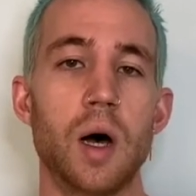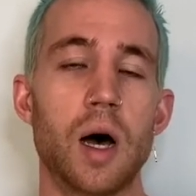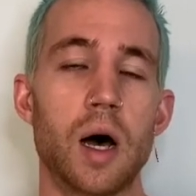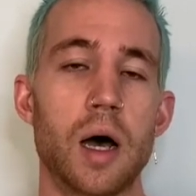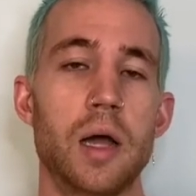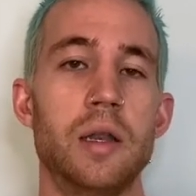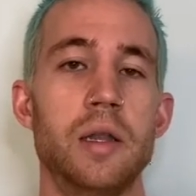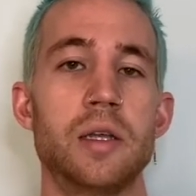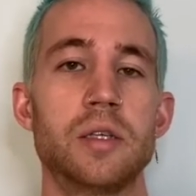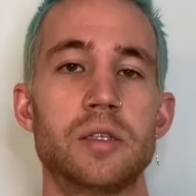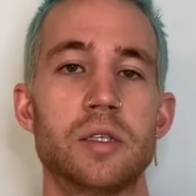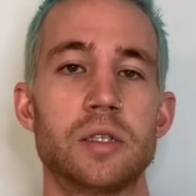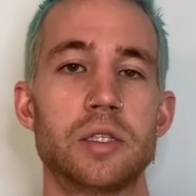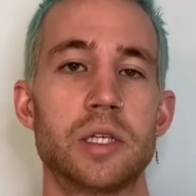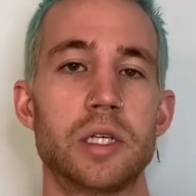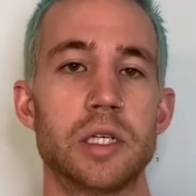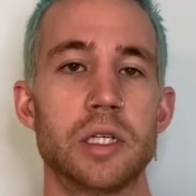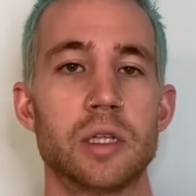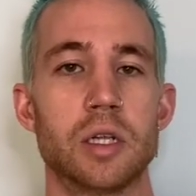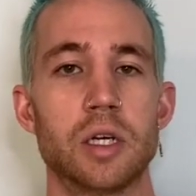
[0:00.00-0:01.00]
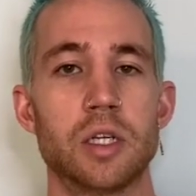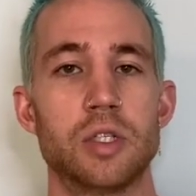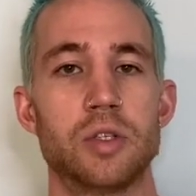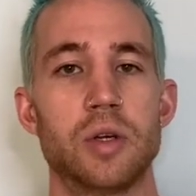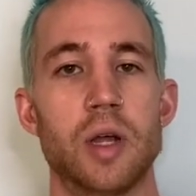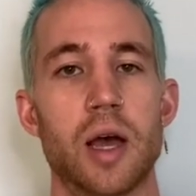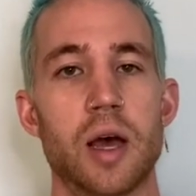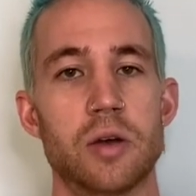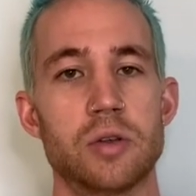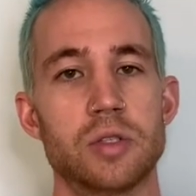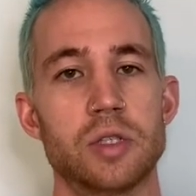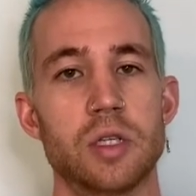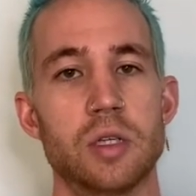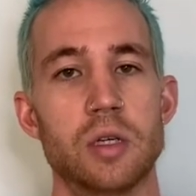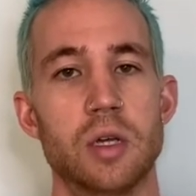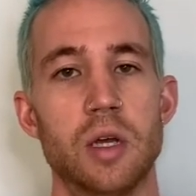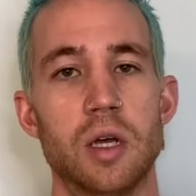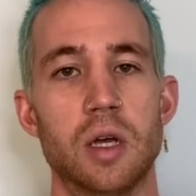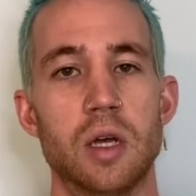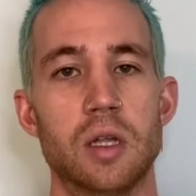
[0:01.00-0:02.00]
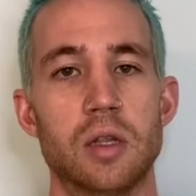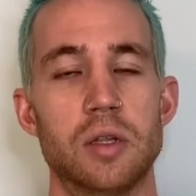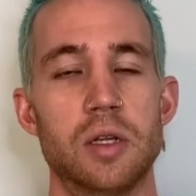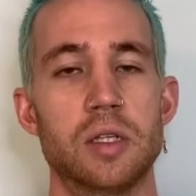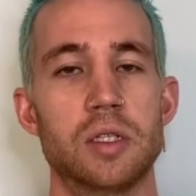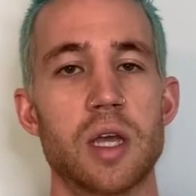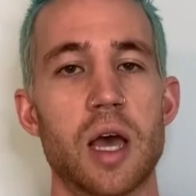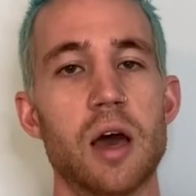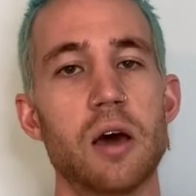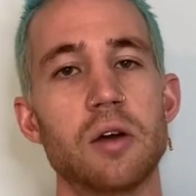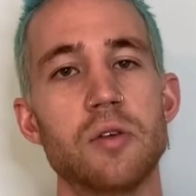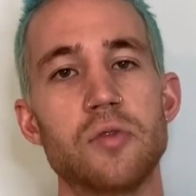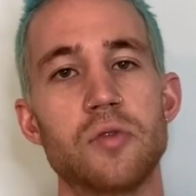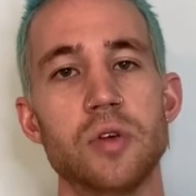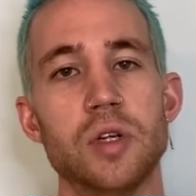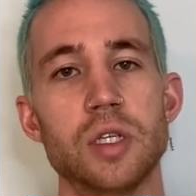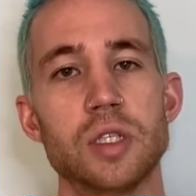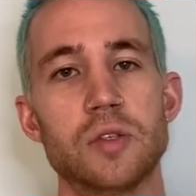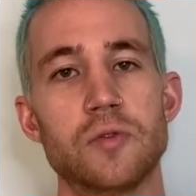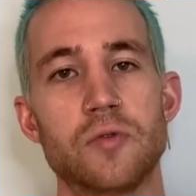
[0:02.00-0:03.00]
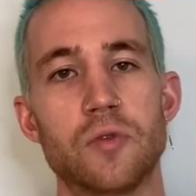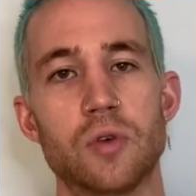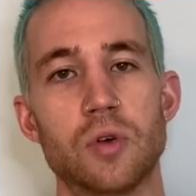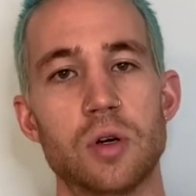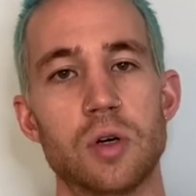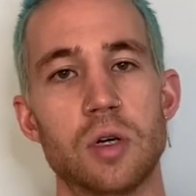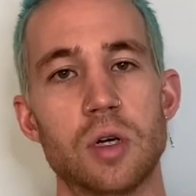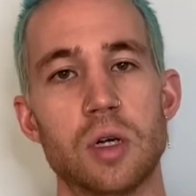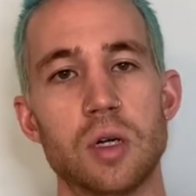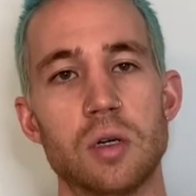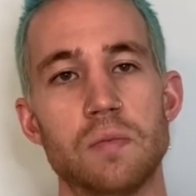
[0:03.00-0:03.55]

unnecessary luxury housing that is out of reach for